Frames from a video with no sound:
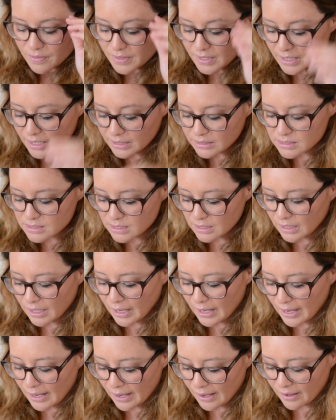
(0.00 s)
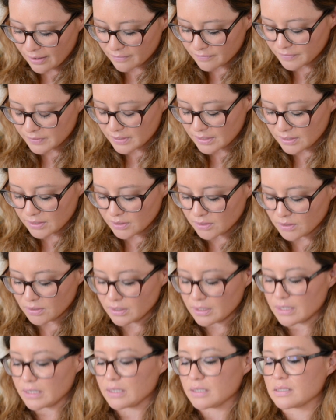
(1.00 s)
The next thing I have here
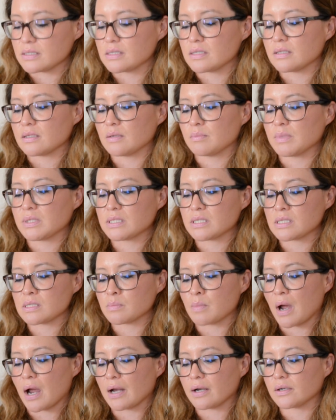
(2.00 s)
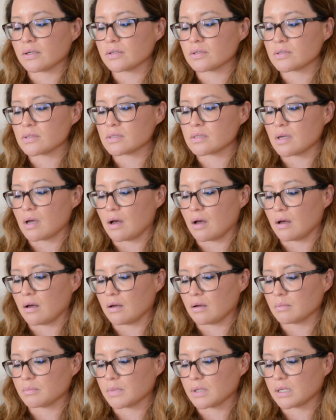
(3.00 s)
is the Missus Meyers
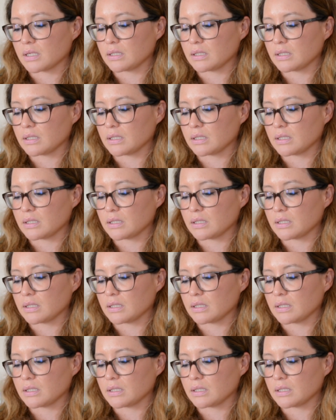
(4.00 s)
um,